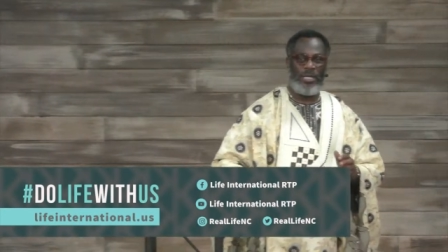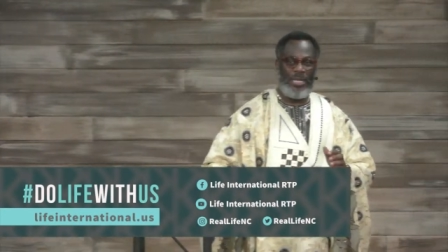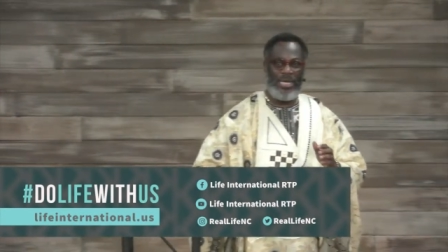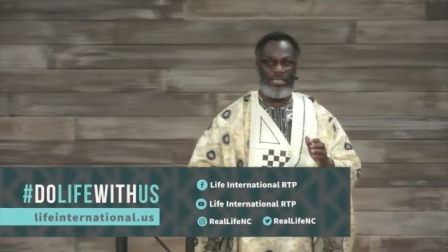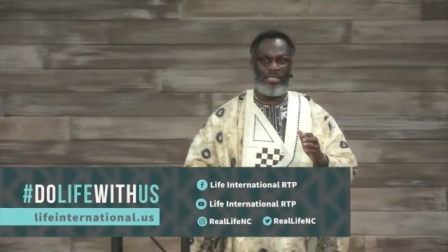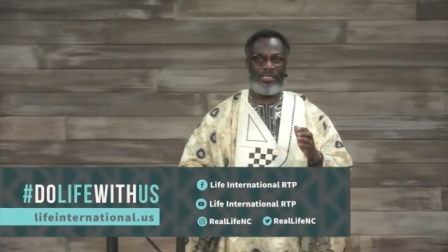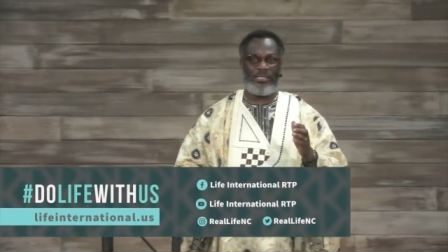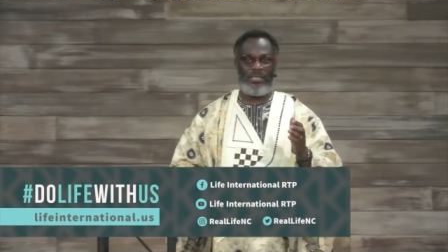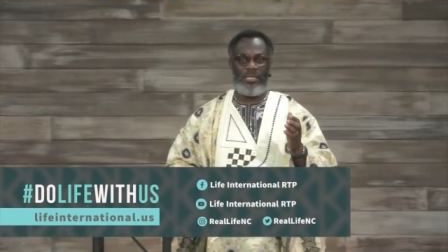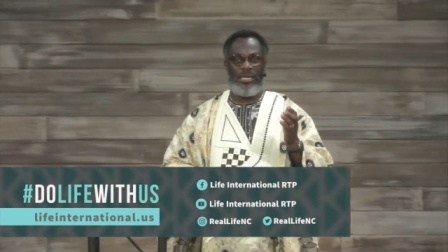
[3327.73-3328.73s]
it
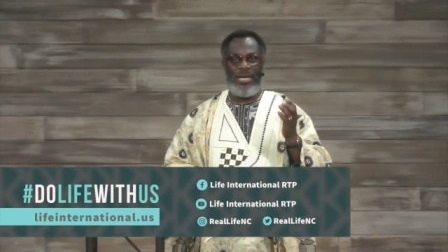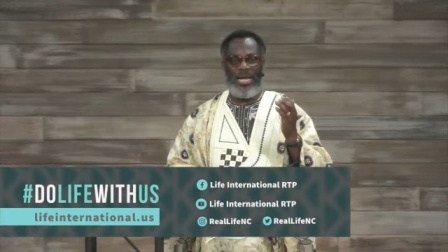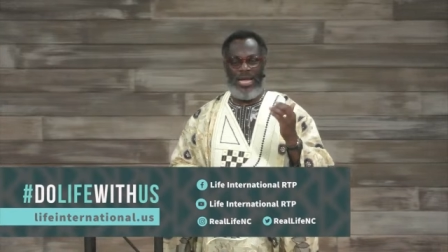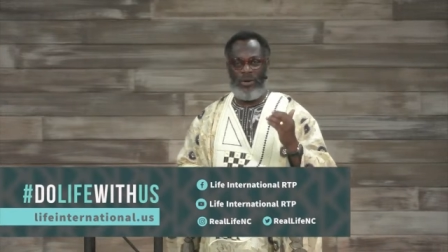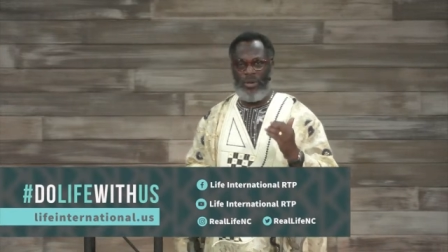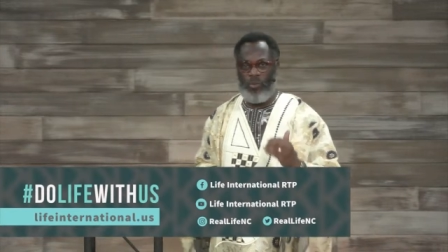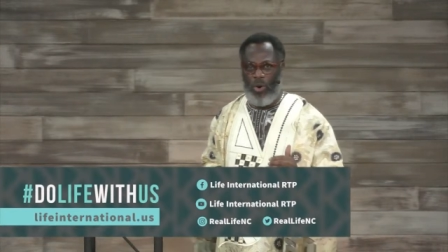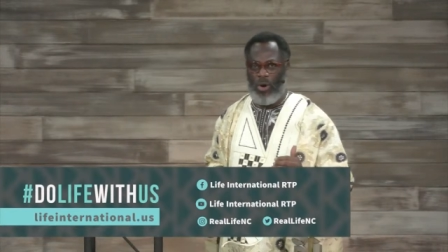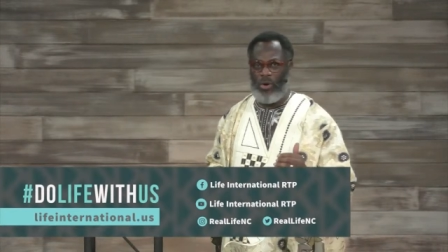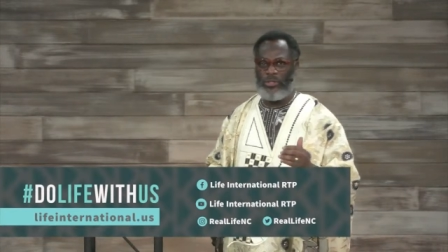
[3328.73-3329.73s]
is a
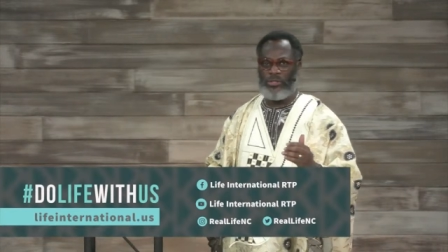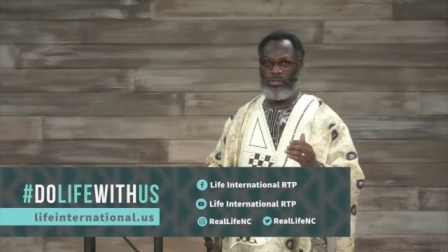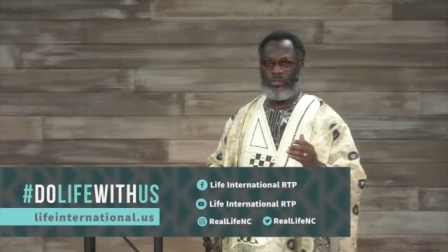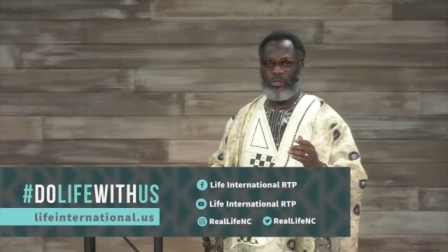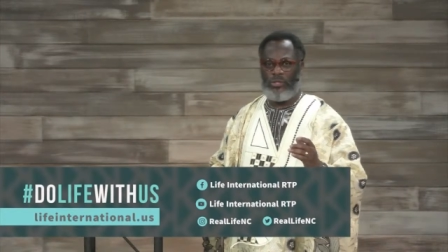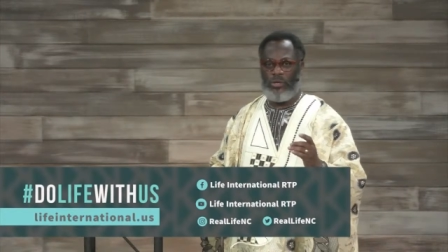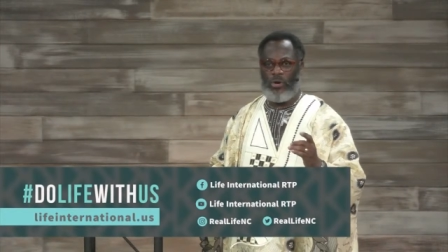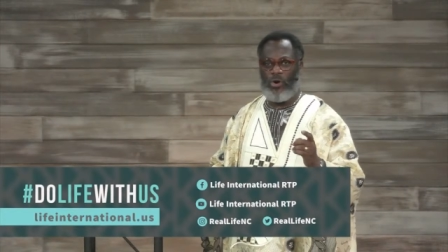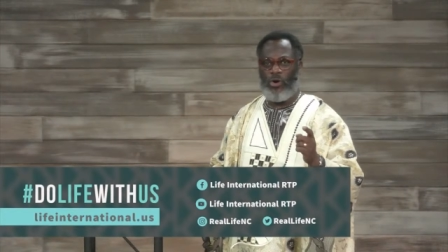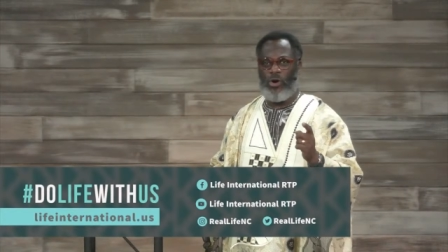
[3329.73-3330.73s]
reward
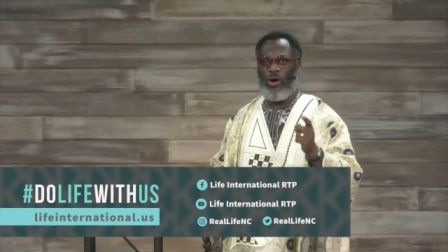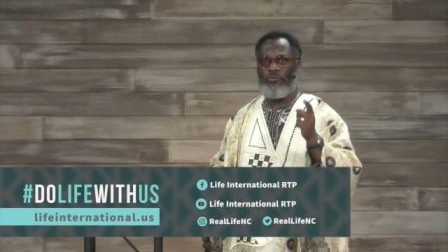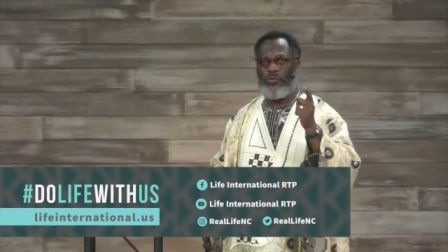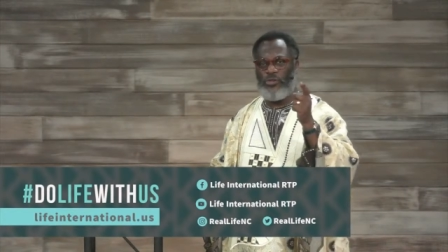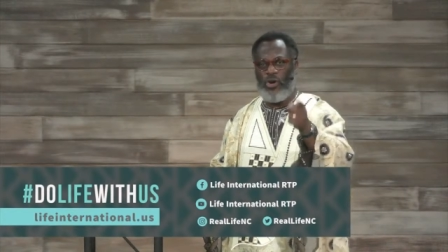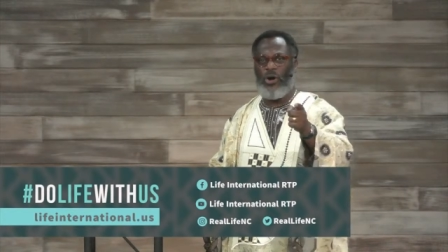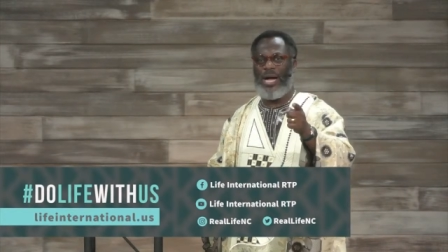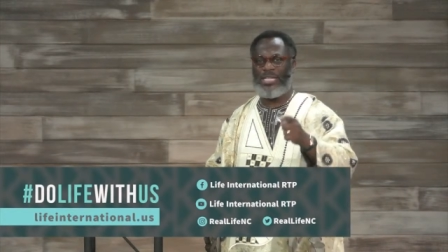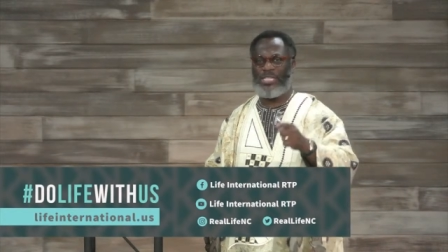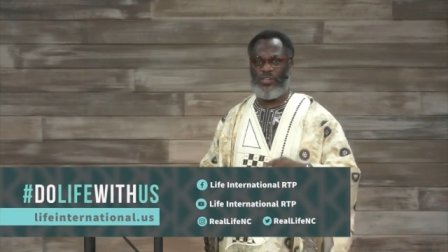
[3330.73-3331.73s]
of your
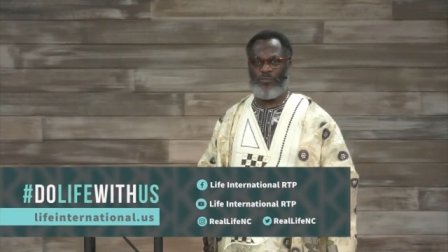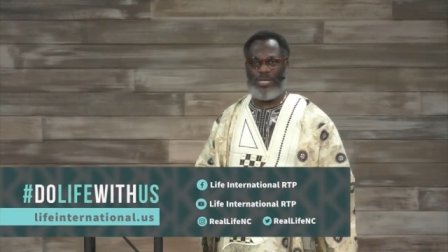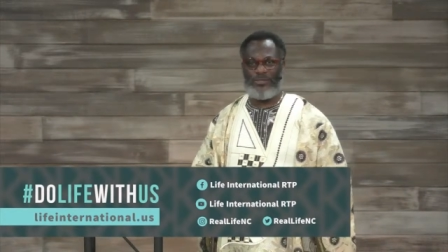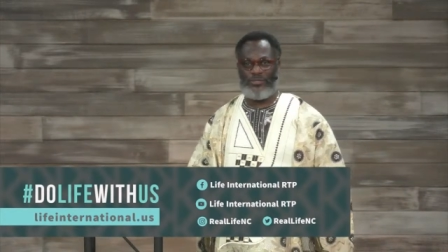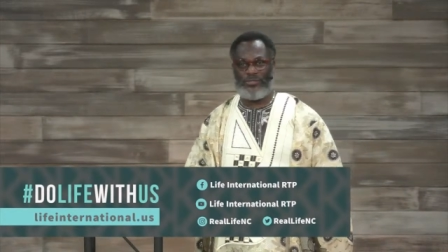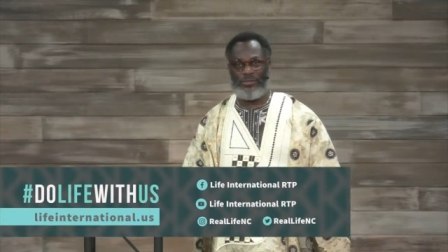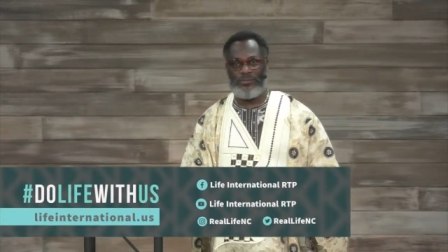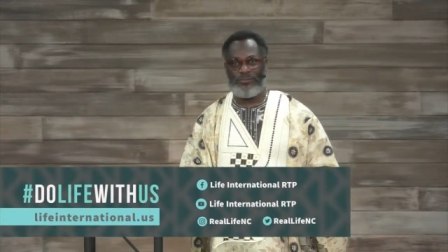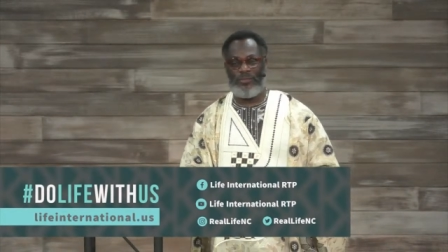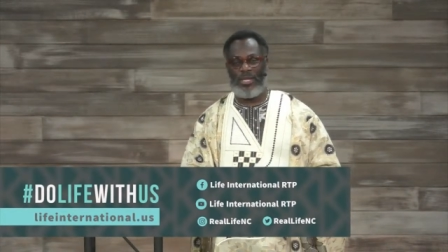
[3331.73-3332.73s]
achievements.
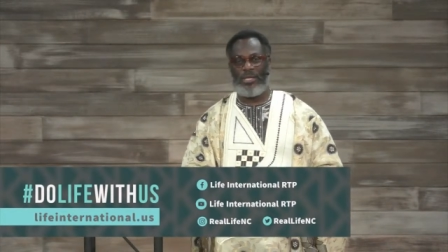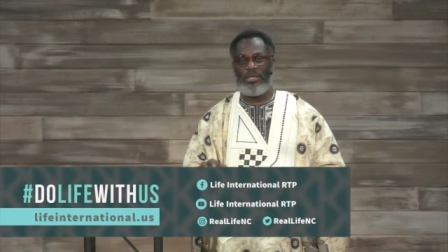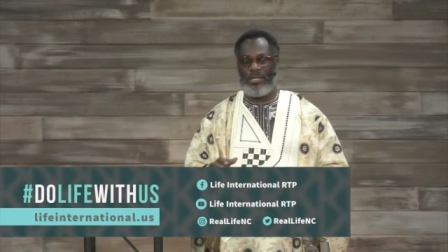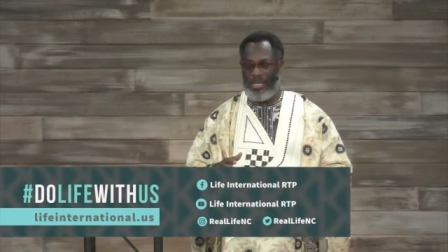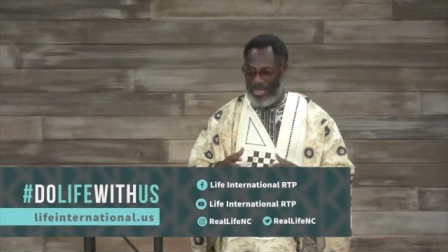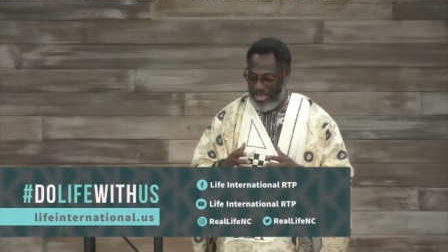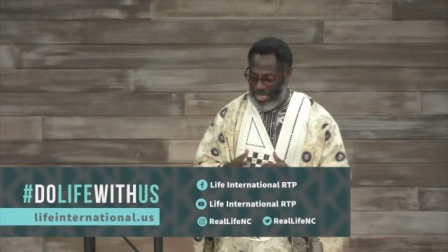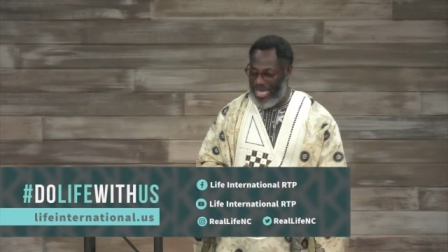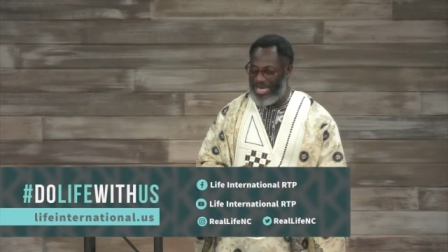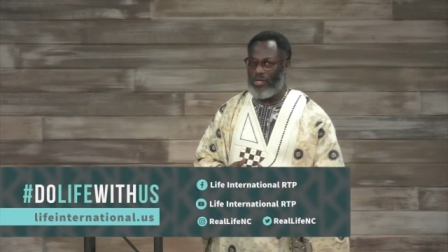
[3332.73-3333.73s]

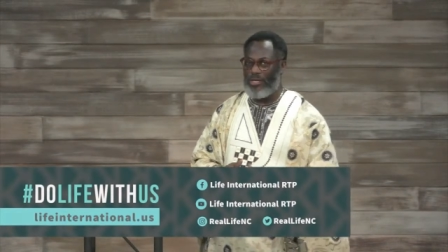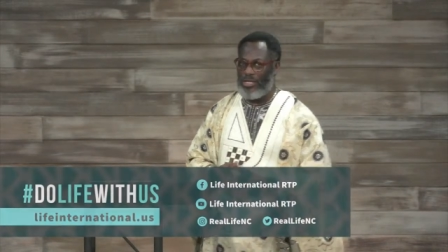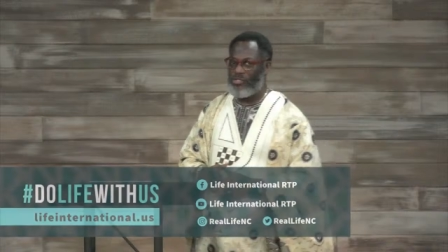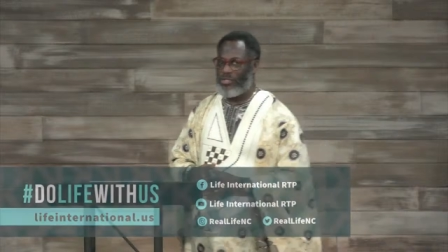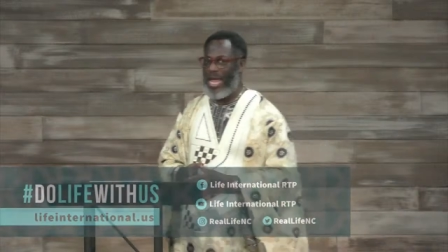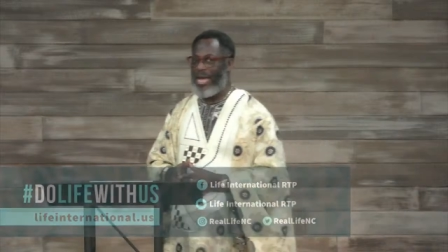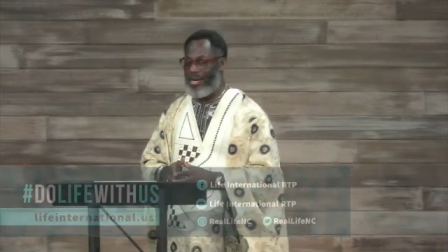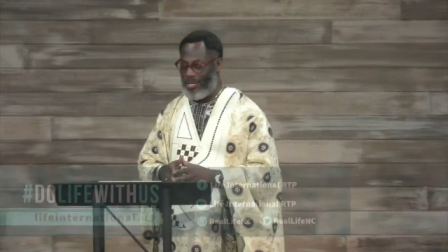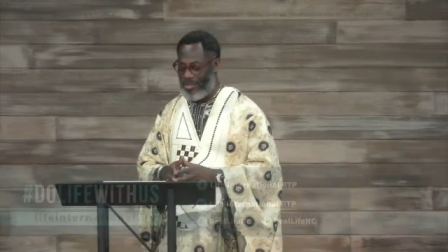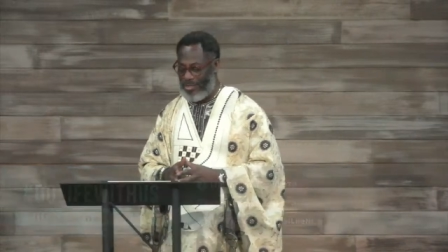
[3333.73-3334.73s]
Let's
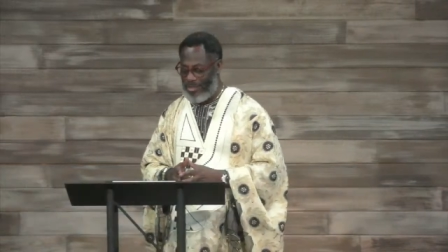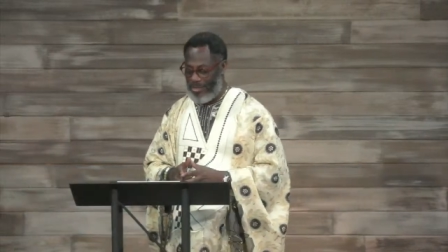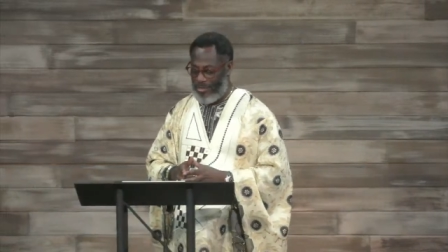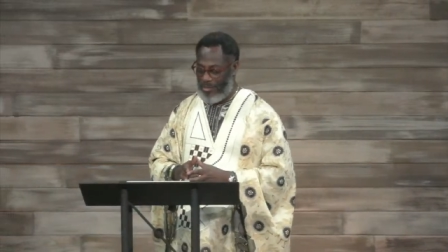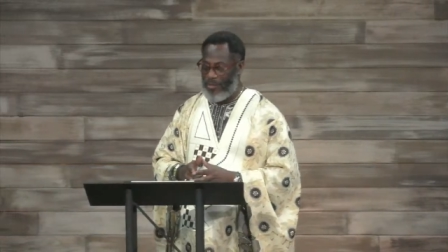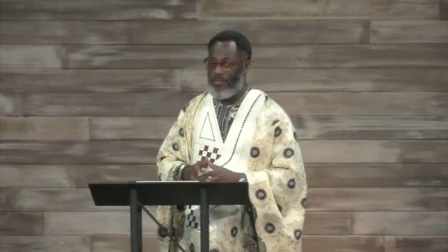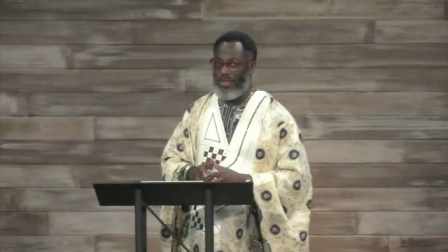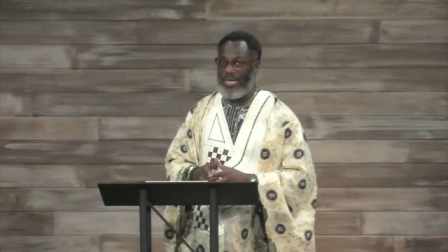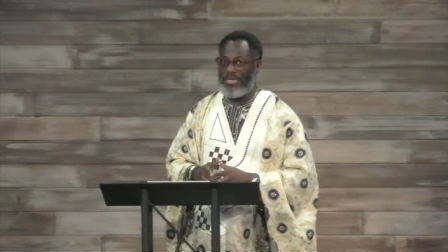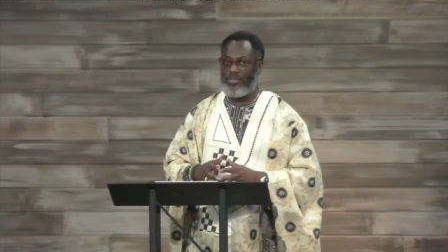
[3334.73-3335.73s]
understand
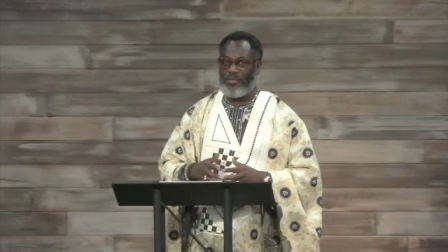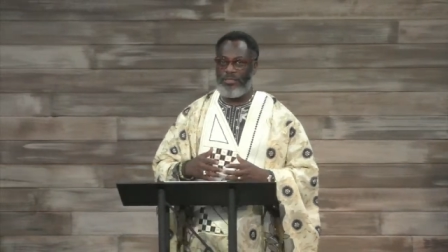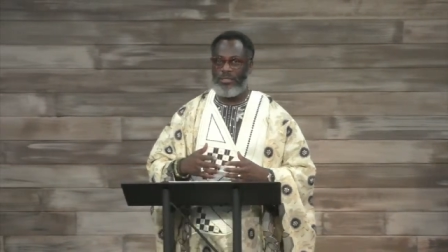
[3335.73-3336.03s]
that